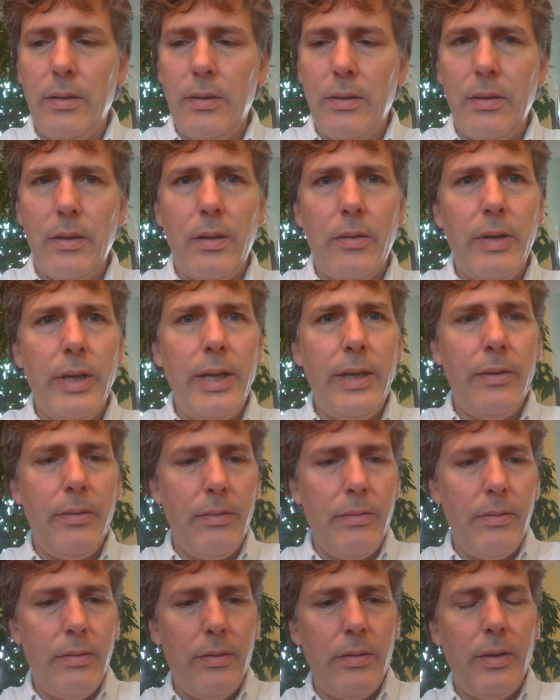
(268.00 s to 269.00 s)
All right,
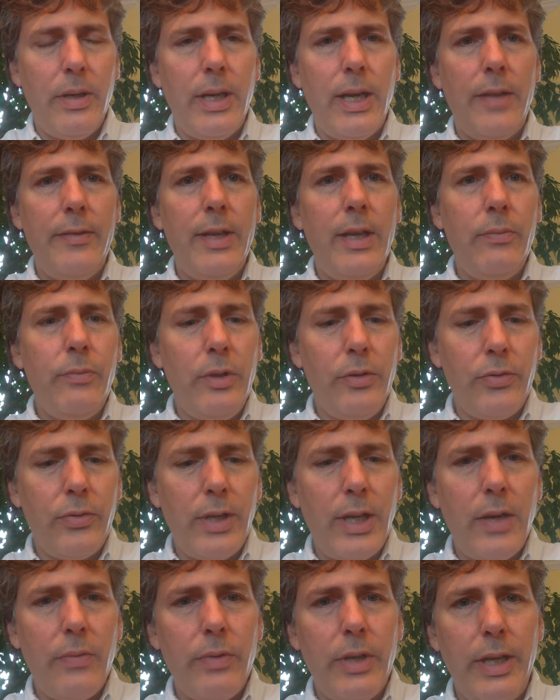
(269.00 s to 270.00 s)
and then we'll
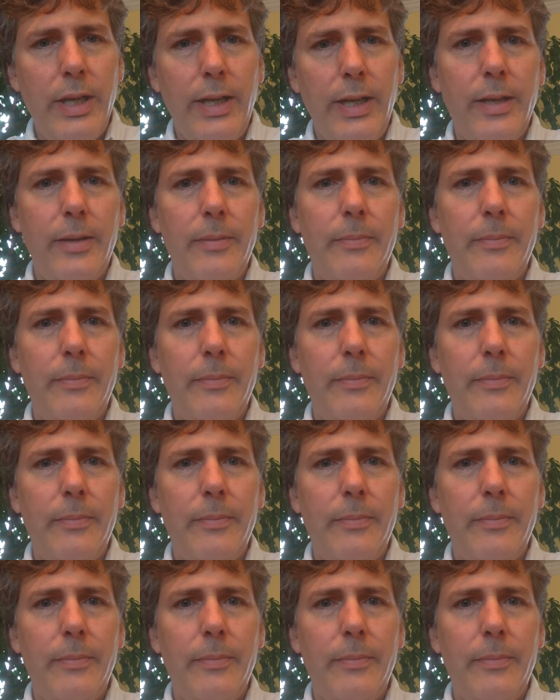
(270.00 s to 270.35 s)
try running it.